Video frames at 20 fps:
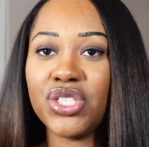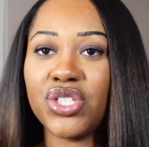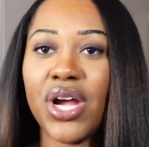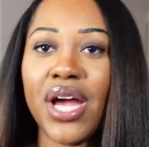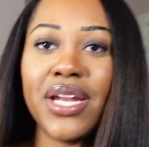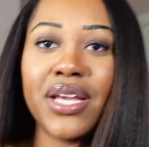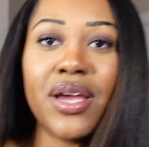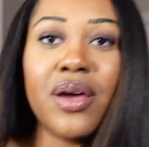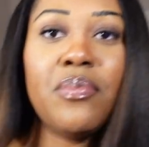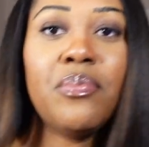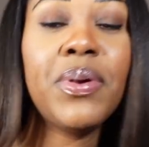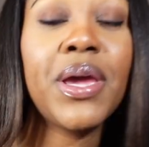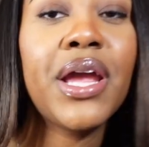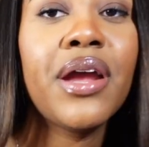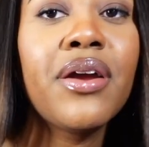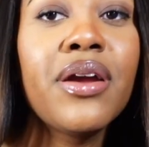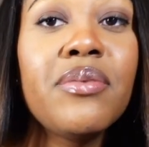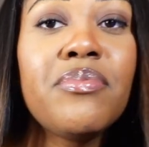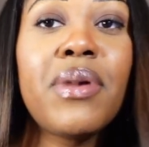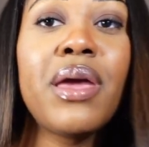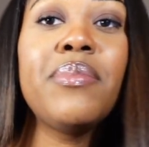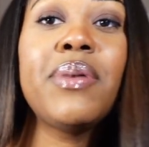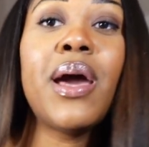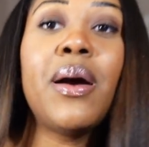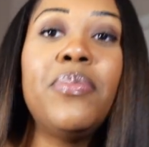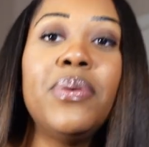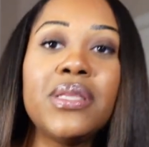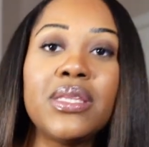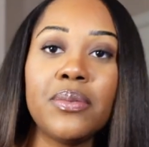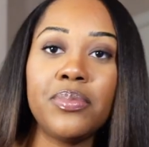trying to compare it, maybe
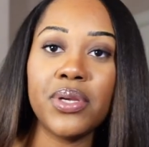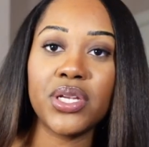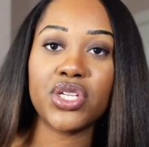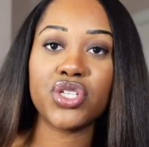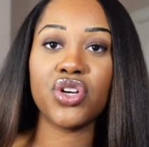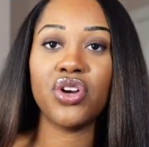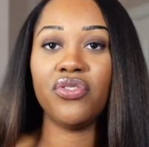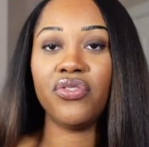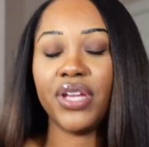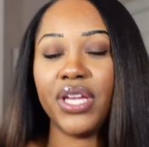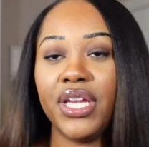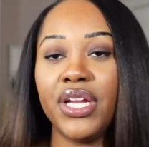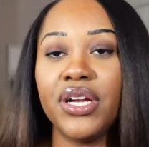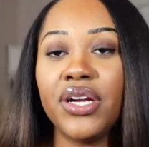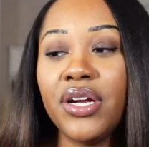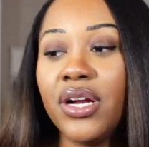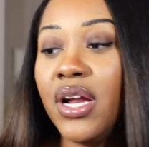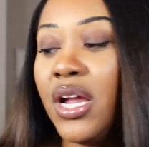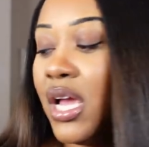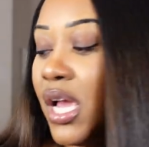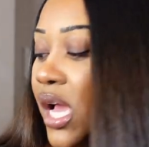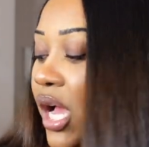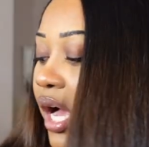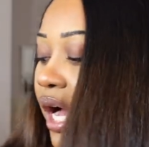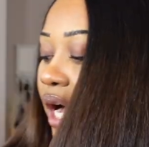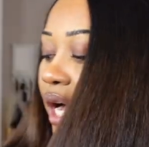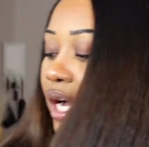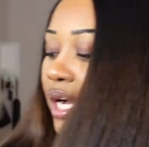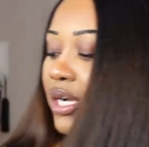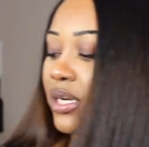I'll put the picture over here.
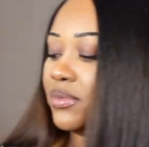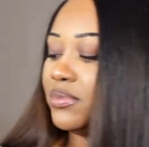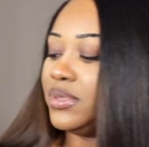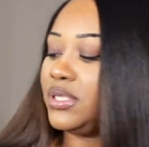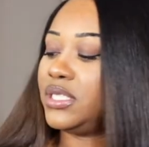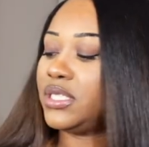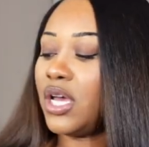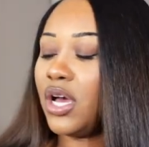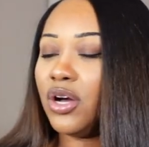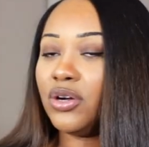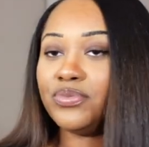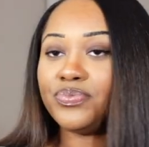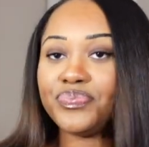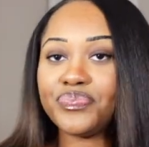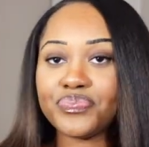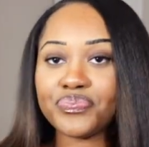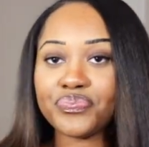So